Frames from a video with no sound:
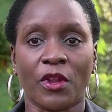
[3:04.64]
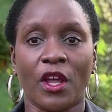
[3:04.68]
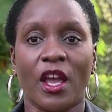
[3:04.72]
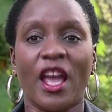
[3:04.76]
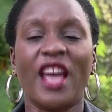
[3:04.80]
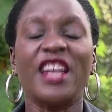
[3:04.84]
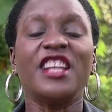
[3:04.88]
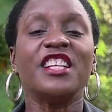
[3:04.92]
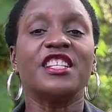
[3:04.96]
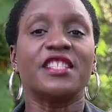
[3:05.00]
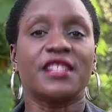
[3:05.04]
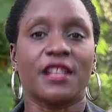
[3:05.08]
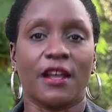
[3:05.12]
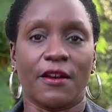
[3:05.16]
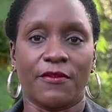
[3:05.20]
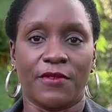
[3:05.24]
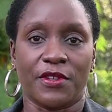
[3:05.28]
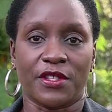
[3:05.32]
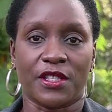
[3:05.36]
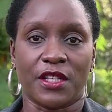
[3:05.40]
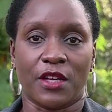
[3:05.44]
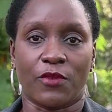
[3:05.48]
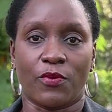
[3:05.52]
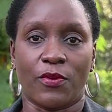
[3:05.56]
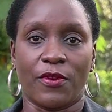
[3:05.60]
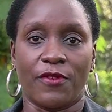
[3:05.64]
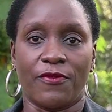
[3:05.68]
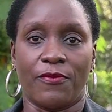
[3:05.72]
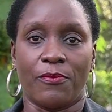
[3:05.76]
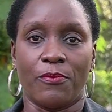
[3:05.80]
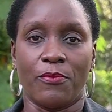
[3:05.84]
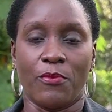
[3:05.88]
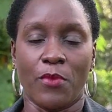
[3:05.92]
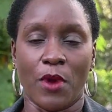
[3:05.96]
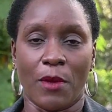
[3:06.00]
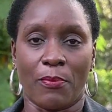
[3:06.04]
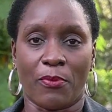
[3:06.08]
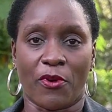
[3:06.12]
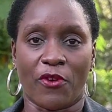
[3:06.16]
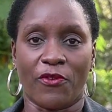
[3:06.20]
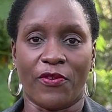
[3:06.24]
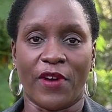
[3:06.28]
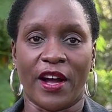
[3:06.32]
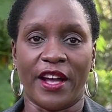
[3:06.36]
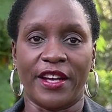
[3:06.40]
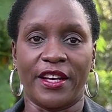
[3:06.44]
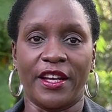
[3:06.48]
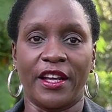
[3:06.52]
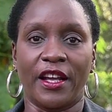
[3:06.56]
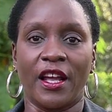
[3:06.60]
any service that we're
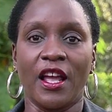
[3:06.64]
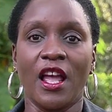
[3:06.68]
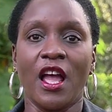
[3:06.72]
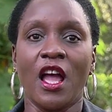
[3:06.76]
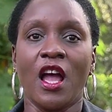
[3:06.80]
providing.